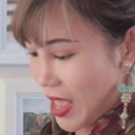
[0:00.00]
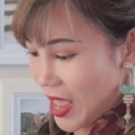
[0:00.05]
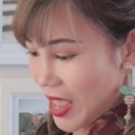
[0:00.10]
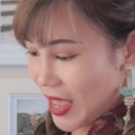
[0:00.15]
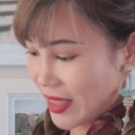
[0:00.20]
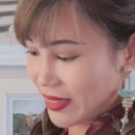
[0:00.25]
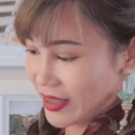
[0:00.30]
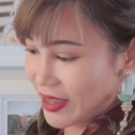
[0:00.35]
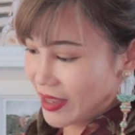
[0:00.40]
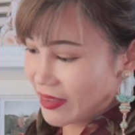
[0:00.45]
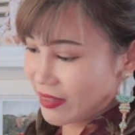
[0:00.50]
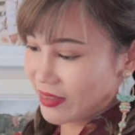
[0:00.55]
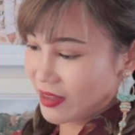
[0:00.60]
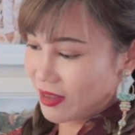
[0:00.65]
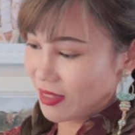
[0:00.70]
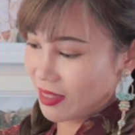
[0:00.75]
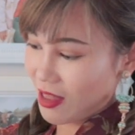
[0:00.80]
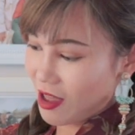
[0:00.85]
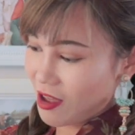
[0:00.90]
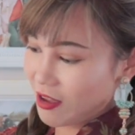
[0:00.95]
And then the
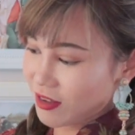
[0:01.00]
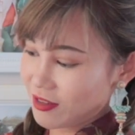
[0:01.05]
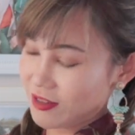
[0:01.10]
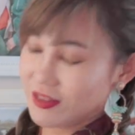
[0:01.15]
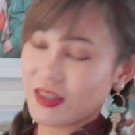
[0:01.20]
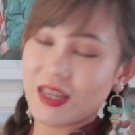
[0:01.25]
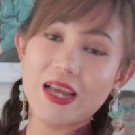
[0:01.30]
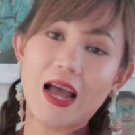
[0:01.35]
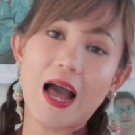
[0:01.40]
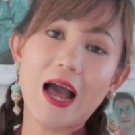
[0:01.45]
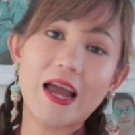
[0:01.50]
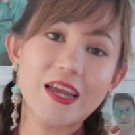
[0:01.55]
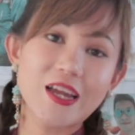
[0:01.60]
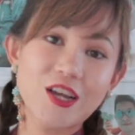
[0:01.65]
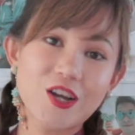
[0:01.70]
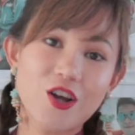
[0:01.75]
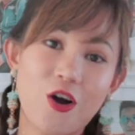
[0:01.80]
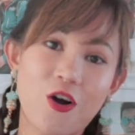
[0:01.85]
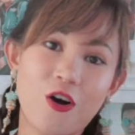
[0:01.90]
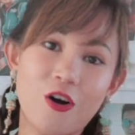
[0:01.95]
last thing I
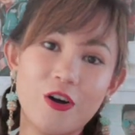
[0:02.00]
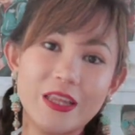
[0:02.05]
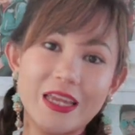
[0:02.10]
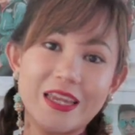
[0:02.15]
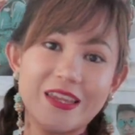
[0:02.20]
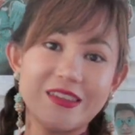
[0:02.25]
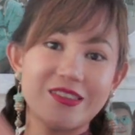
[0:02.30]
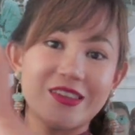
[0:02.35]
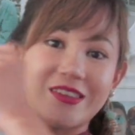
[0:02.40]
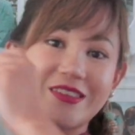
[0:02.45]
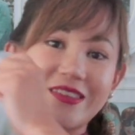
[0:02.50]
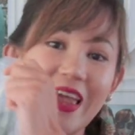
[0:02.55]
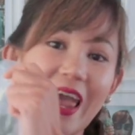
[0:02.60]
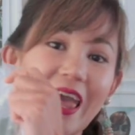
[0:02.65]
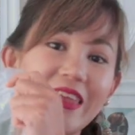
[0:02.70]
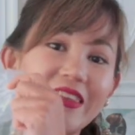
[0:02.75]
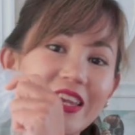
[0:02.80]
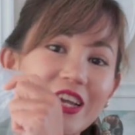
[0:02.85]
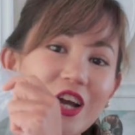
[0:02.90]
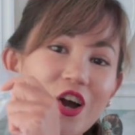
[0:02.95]
got is a
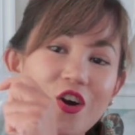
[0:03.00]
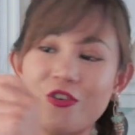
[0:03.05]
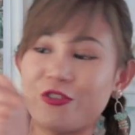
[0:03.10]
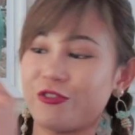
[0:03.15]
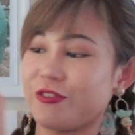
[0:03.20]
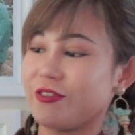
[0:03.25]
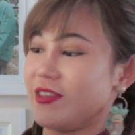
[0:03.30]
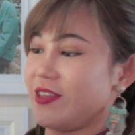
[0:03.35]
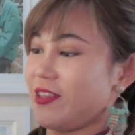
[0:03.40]
teddy coat.